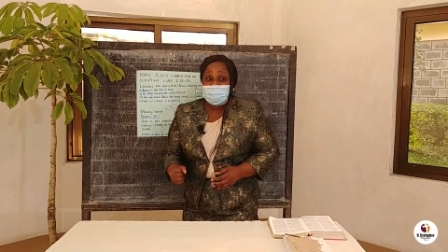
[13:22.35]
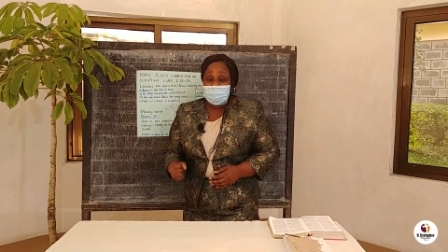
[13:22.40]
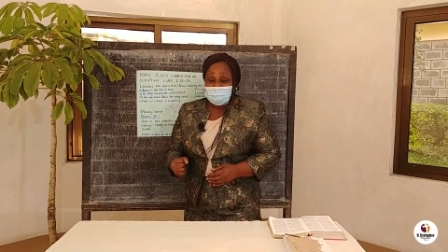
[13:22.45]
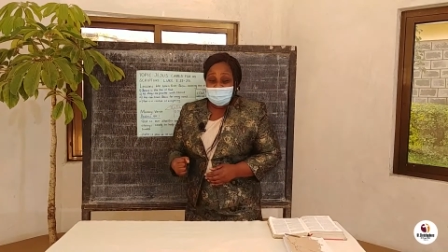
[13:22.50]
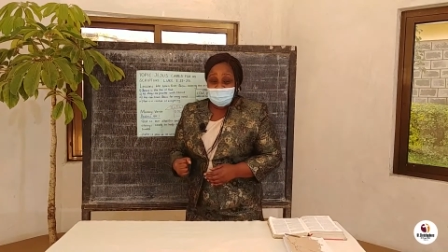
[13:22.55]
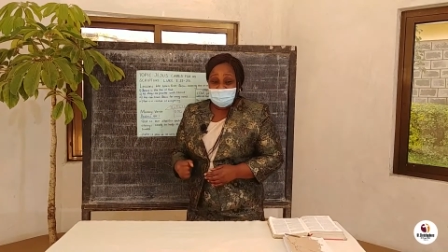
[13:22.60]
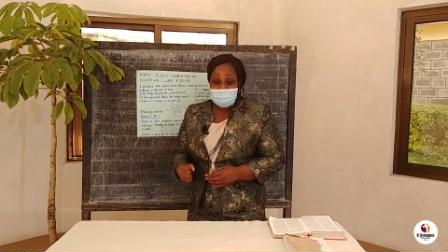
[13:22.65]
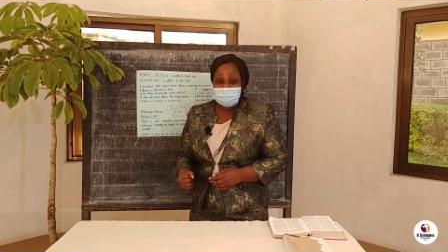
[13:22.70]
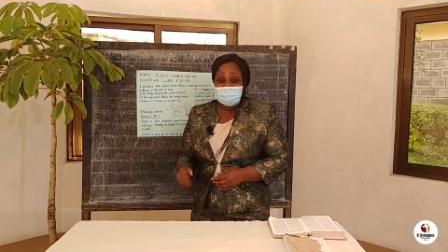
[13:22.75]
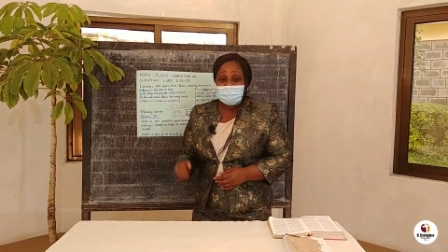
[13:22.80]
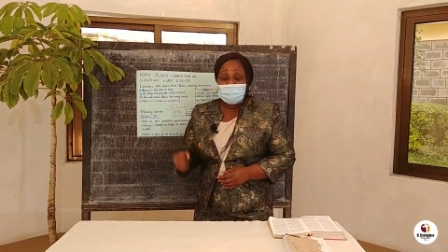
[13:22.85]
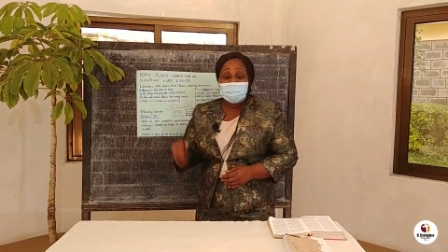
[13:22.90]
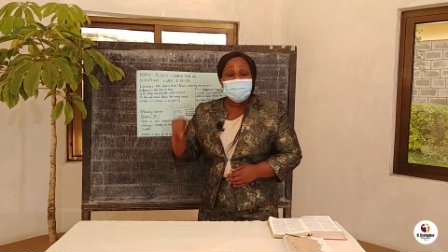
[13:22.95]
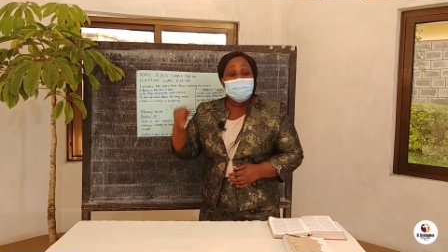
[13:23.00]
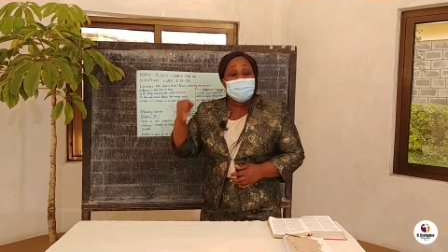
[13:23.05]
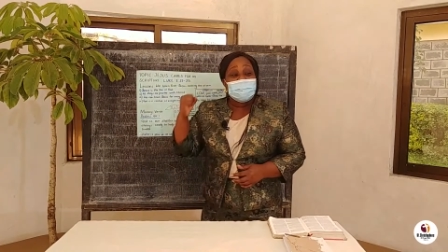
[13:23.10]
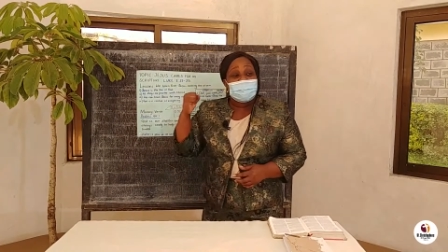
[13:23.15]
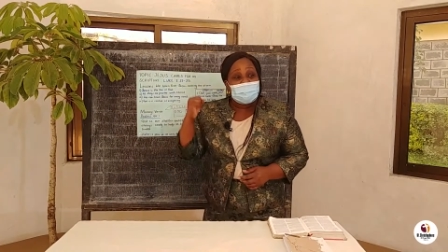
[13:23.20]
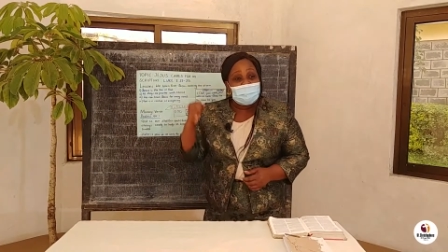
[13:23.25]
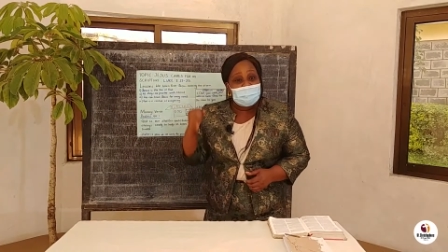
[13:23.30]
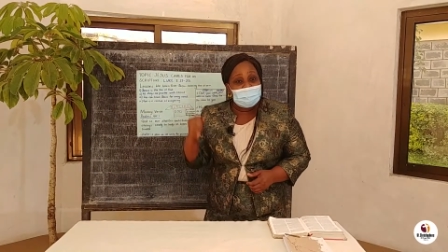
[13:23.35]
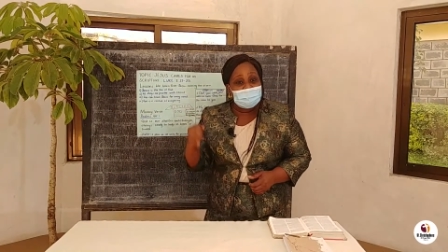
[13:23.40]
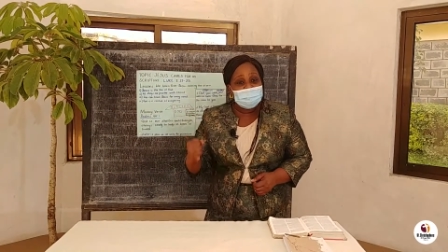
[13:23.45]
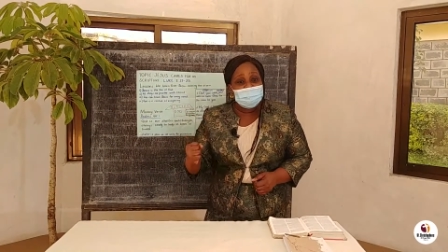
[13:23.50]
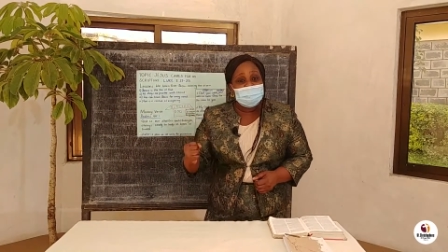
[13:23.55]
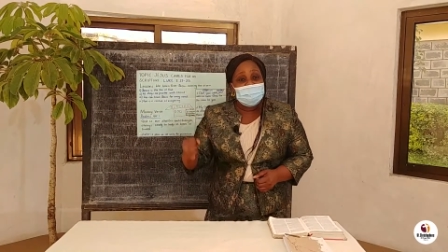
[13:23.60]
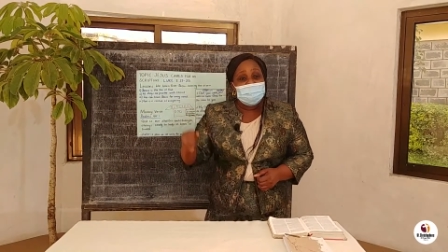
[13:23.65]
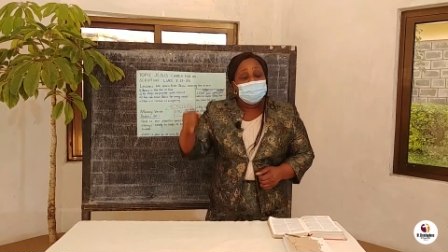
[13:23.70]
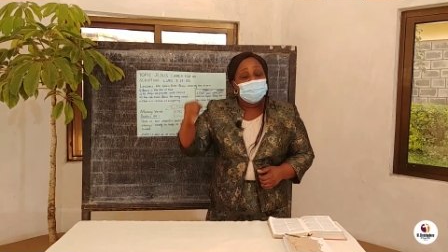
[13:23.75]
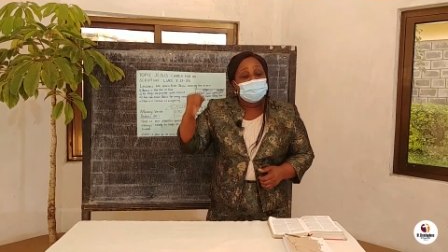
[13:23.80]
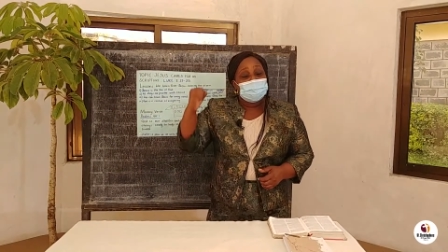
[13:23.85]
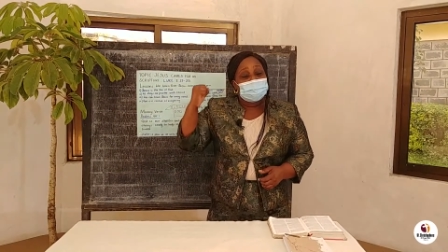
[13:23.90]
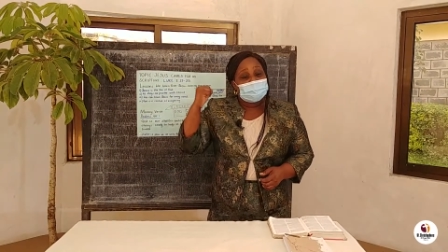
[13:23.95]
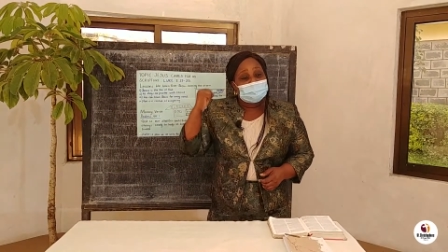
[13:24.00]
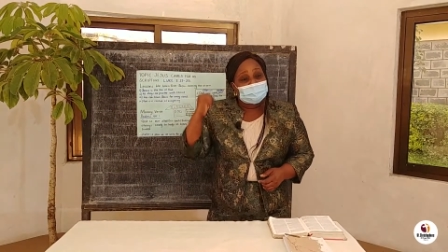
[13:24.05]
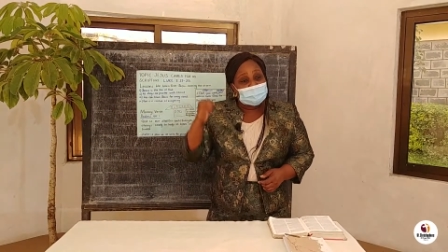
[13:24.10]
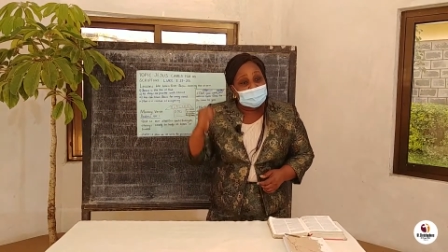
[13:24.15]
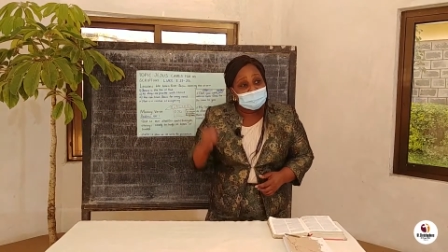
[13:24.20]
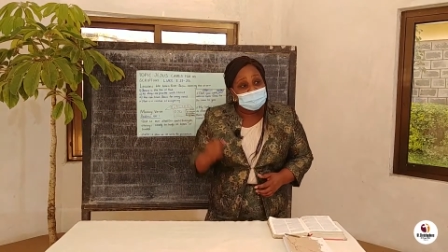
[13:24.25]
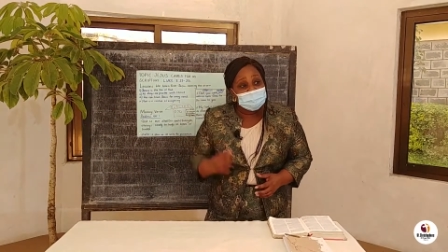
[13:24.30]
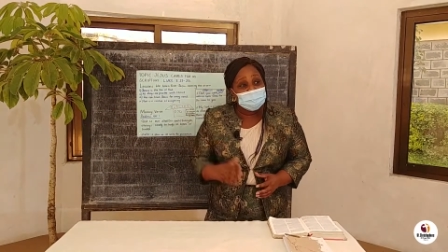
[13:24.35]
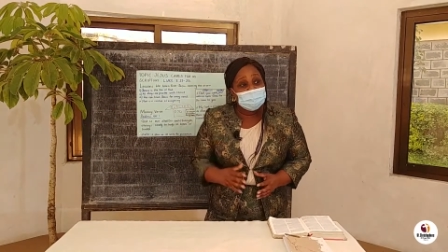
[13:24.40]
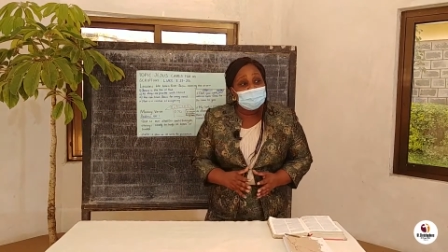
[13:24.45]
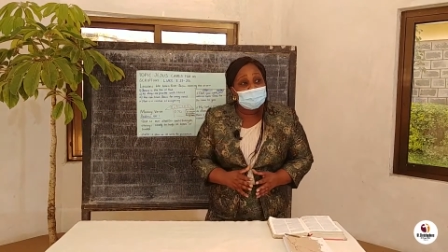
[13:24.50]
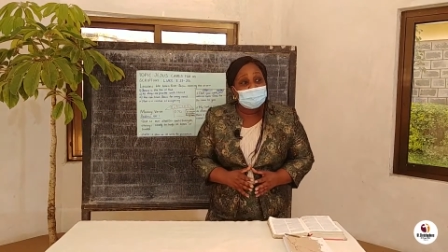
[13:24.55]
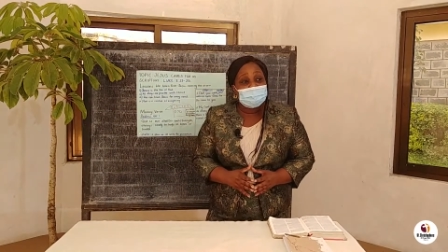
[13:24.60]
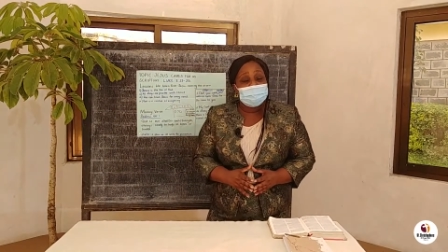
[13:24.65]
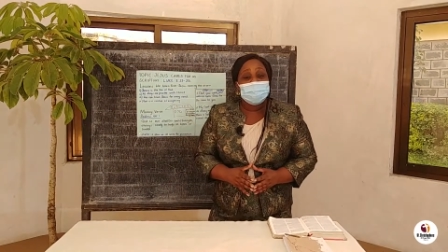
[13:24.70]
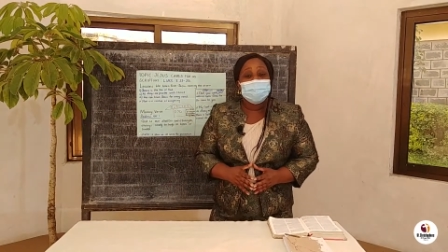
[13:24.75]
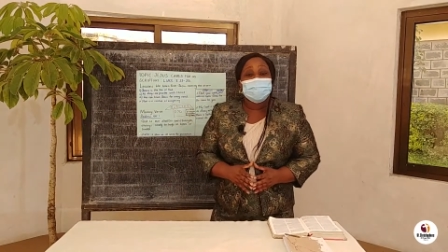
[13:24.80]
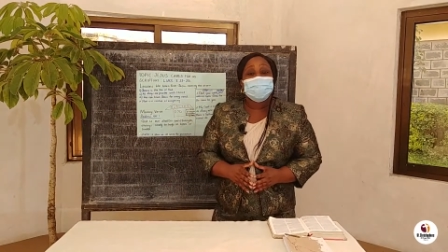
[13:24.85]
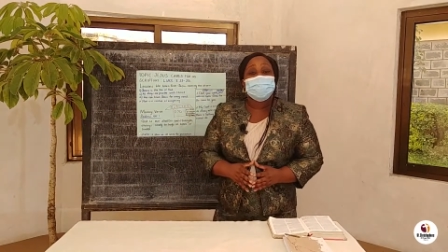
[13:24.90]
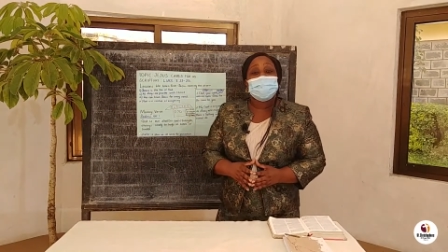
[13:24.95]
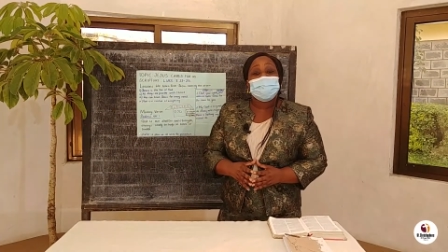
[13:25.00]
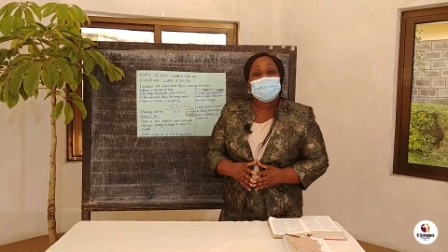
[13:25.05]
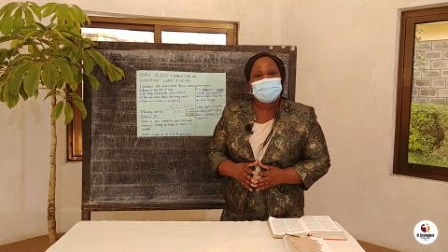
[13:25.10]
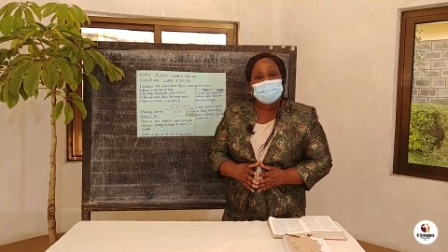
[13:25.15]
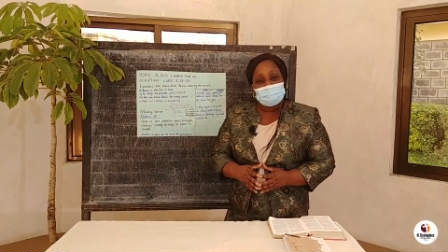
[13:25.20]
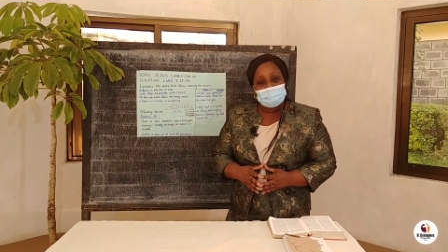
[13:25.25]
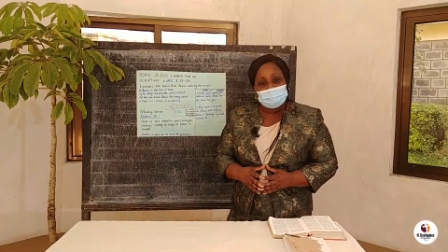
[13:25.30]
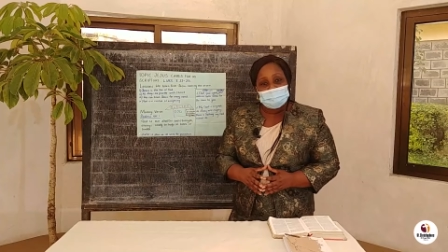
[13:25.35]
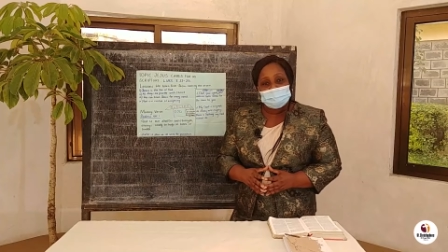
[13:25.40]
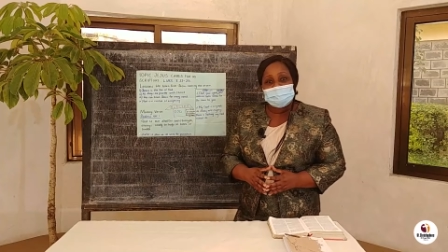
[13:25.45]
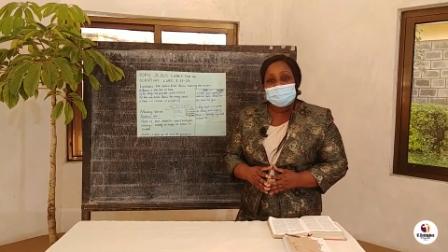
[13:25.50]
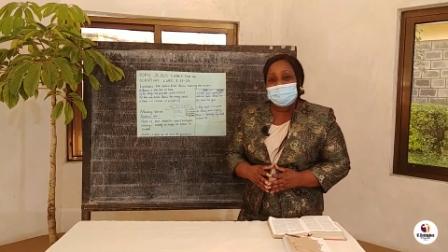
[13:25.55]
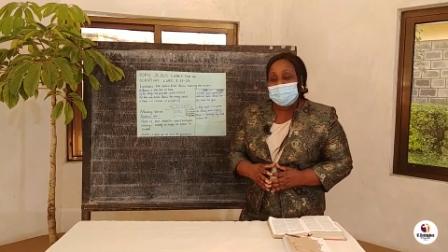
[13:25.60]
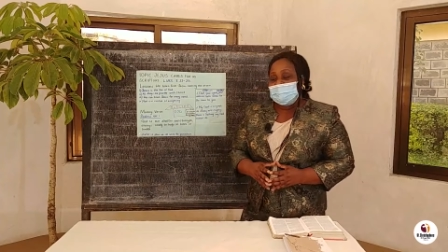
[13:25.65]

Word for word: Yes, let's learn to trust God because